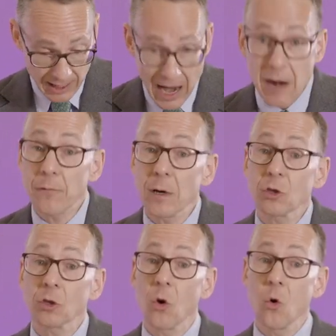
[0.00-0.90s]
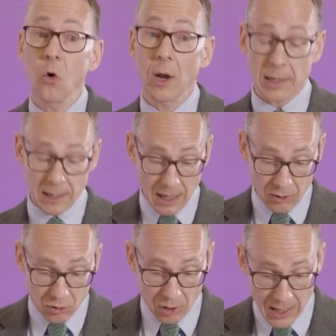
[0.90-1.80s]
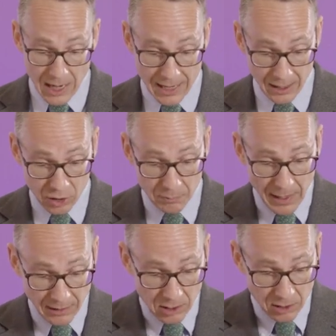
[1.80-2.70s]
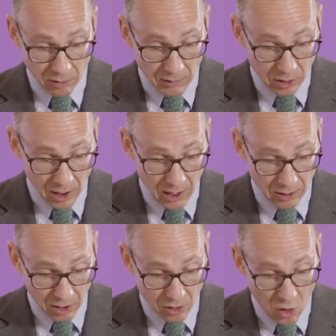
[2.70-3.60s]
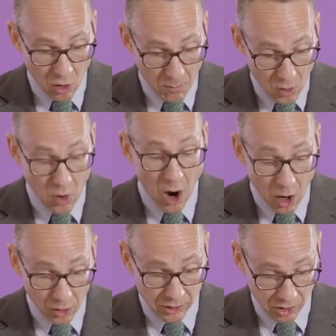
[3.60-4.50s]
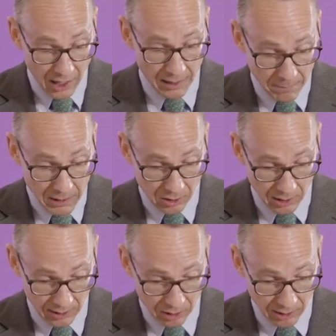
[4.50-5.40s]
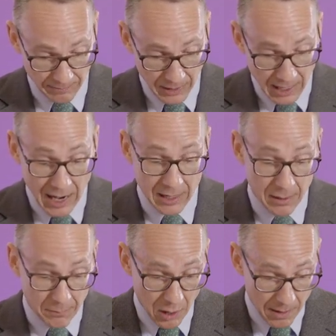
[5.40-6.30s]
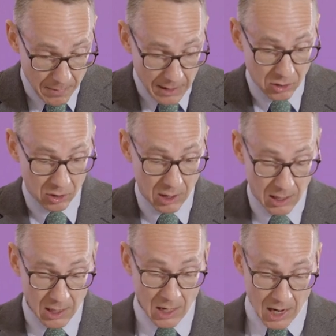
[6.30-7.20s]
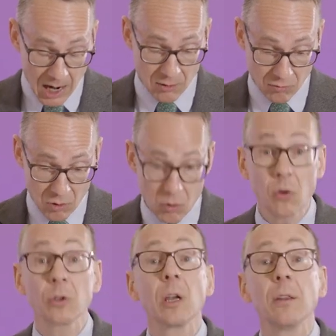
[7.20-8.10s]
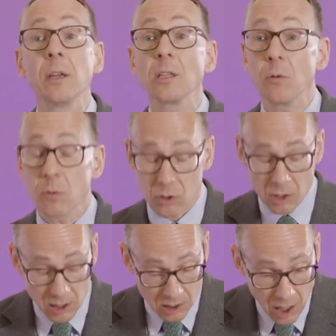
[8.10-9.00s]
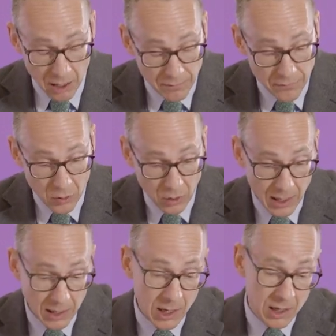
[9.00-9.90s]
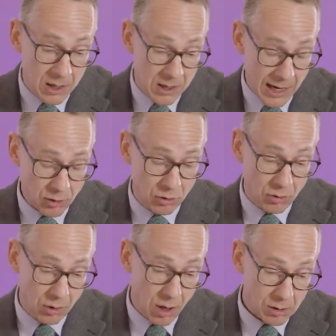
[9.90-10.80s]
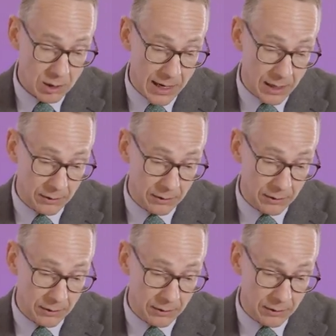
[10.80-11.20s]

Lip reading: every school in the country had expected to return to normal on-site business, and the Prime Minister had ruled that it was time for a national lockdown,